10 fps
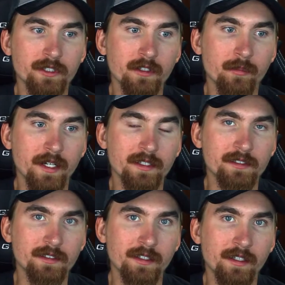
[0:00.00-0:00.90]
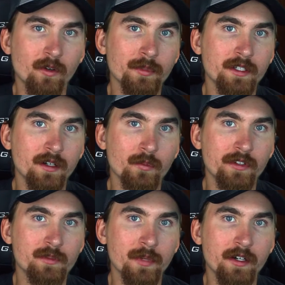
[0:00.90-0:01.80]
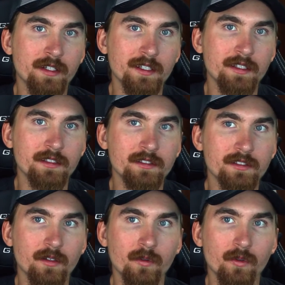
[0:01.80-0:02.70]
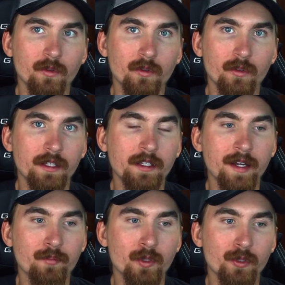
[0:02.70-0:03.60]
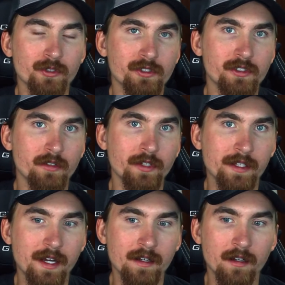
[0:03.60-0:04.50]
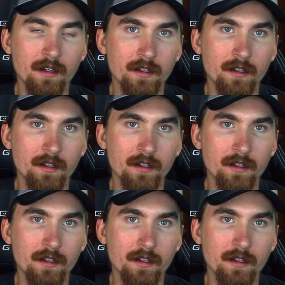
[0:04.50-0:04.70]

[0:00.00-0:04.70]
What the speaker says: and numpads, they normally come with spare keys or keycap pullers or stuff like that.